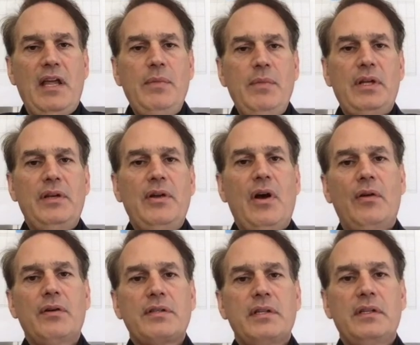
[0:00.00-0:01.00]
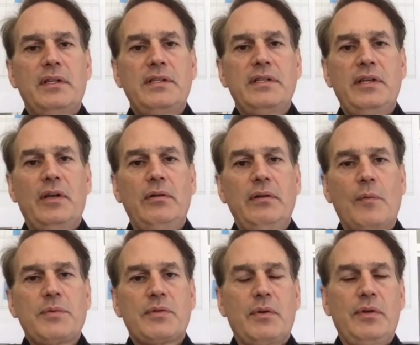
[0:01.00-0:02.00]
million dollars into the till.
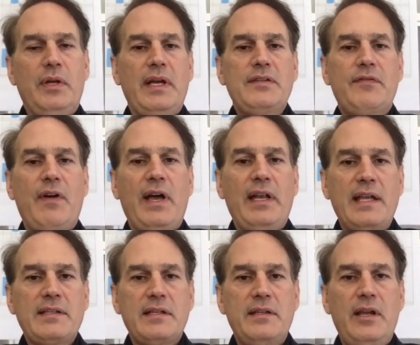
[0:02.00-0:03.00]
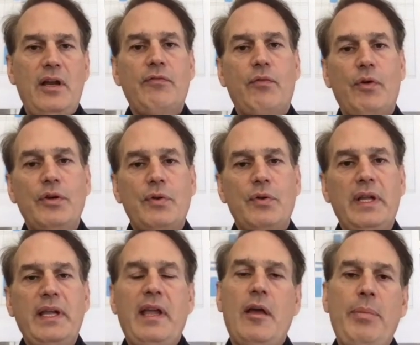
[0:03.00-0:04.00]
Helps with a nice financing there for drilling
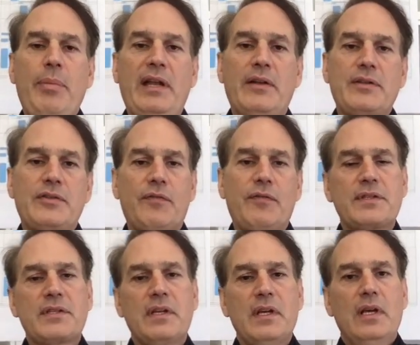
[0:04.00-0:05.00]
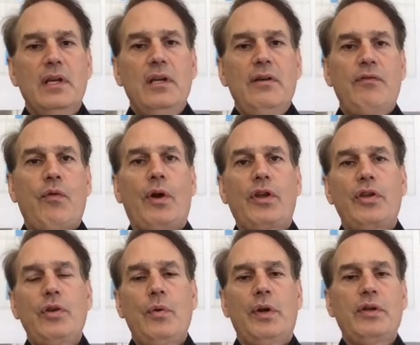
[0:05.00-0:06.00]
campaign at surface right. for
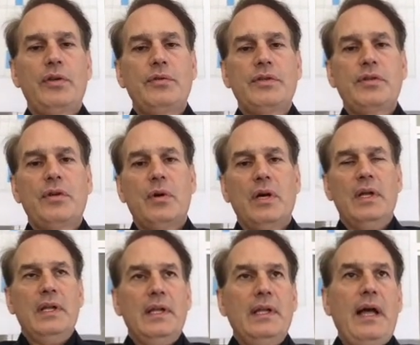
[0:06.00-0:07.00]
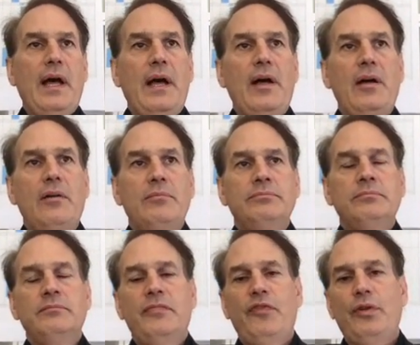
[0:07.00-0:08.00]
Q1 and Q2. Um,
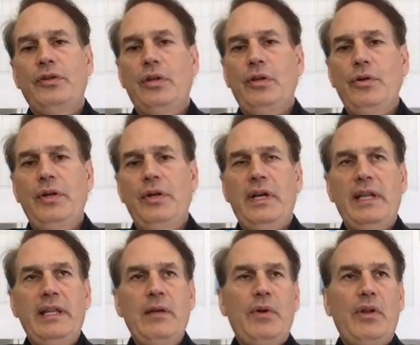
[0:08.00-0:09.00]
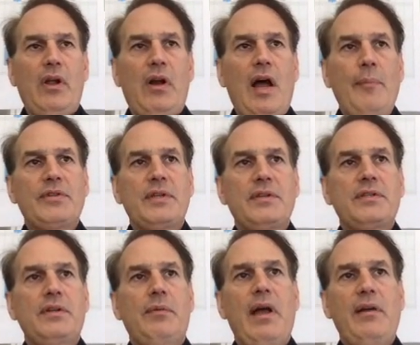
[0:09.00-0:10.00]
fully diluted, I think, with all our options,
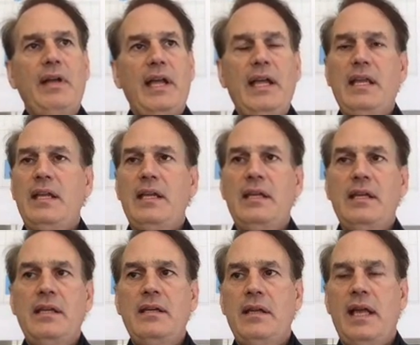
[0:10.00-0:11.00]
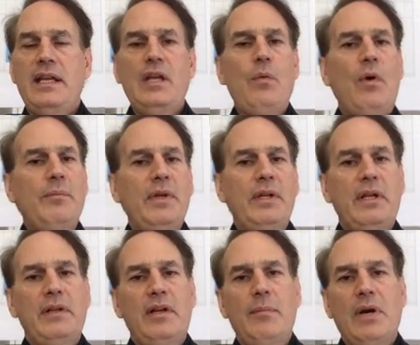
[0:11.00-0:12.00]
around 80, 81 million
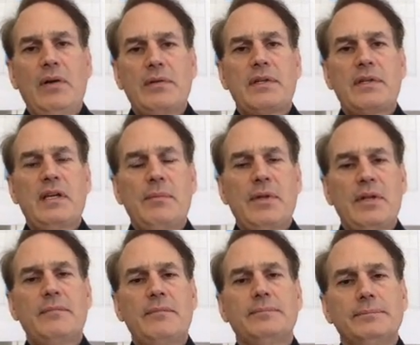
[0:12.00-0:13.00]
thereabouts, 80 million.